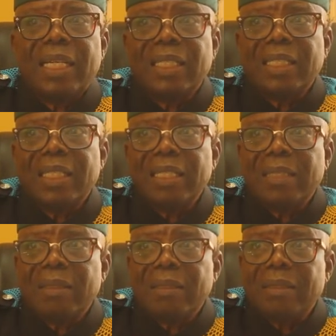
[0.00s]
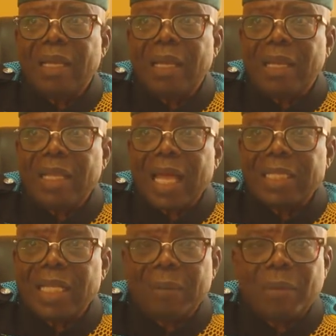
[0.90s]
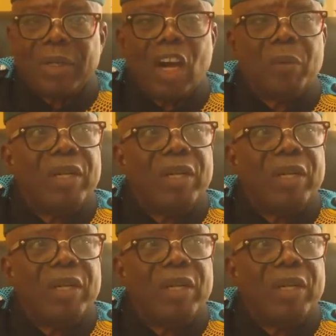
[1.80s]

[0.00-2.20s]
there's an amount that will be